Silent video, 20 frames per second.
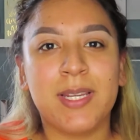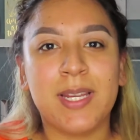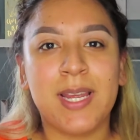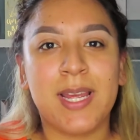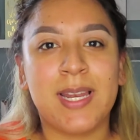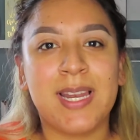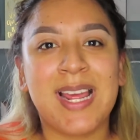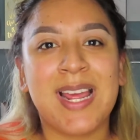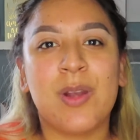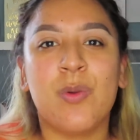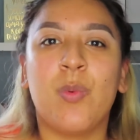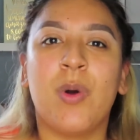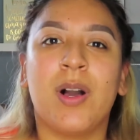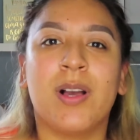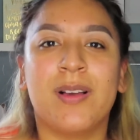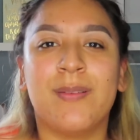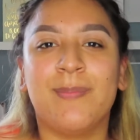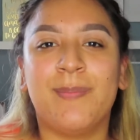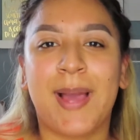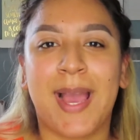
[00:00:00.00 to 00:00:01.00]
Diana and
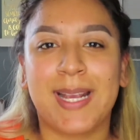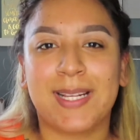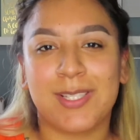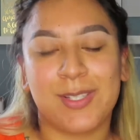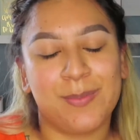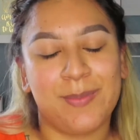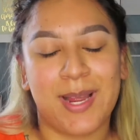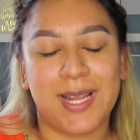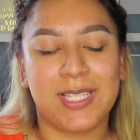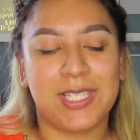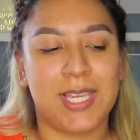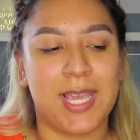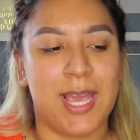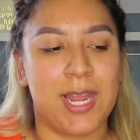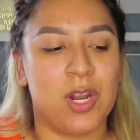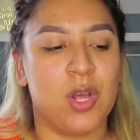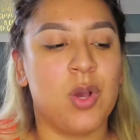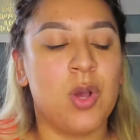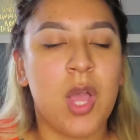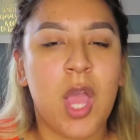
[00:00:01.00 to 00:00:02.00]
welcome back to my
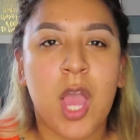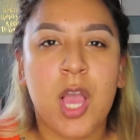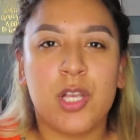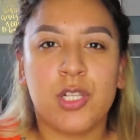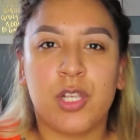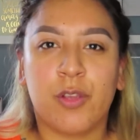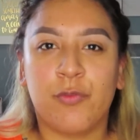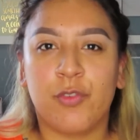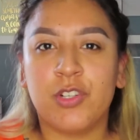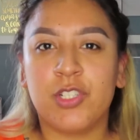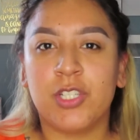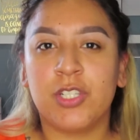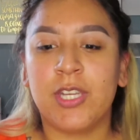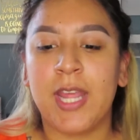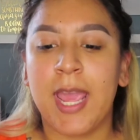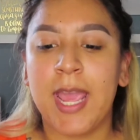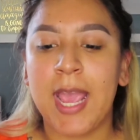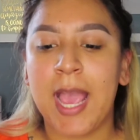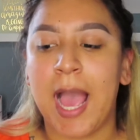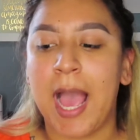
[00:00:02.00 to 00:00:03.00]
channel. So for
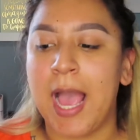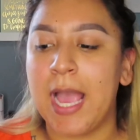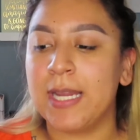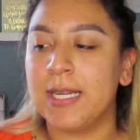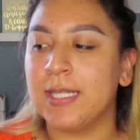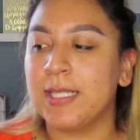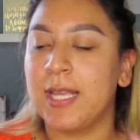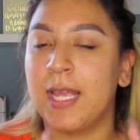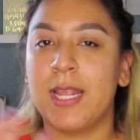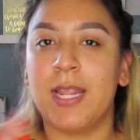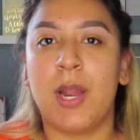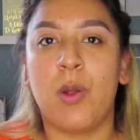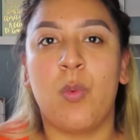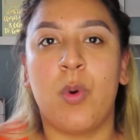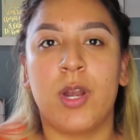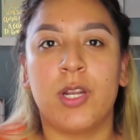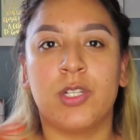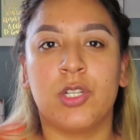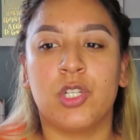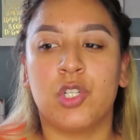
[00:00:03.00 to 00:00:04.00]
today, I decided I
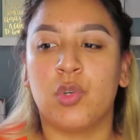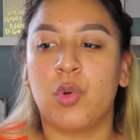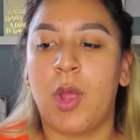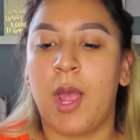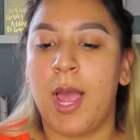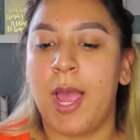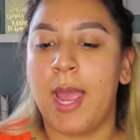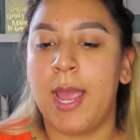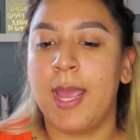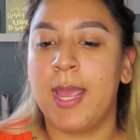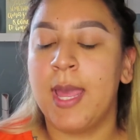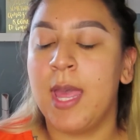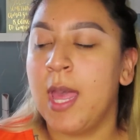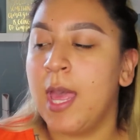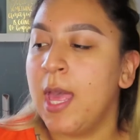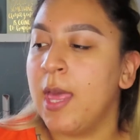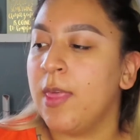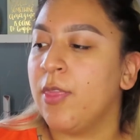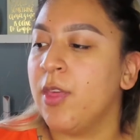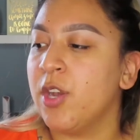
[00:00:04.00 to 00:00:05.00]
wanted to try
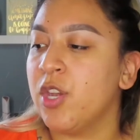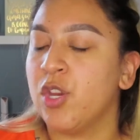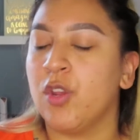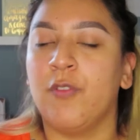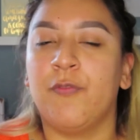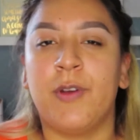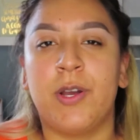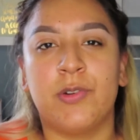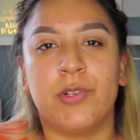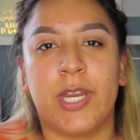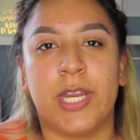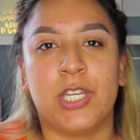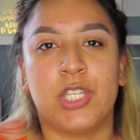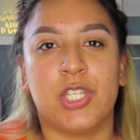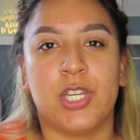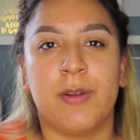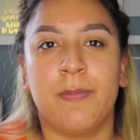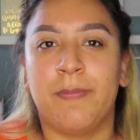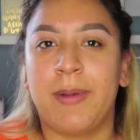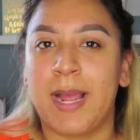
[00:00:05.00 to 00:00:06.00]
the new
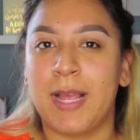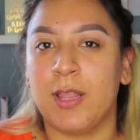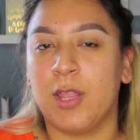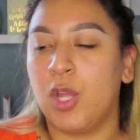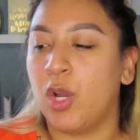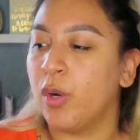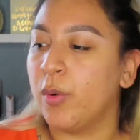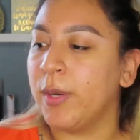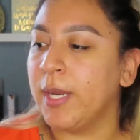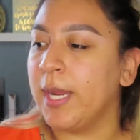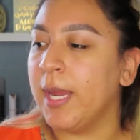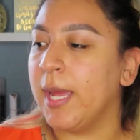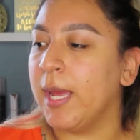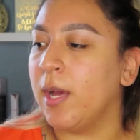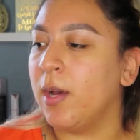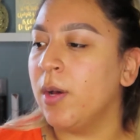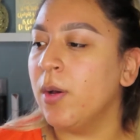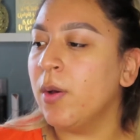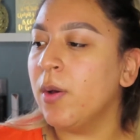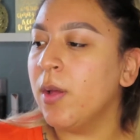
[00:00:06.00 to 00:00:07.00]
foundation by
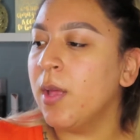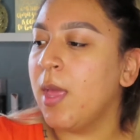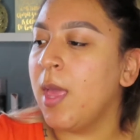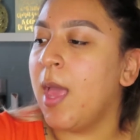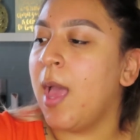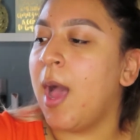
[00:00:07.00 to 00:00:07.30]
L'Oreal.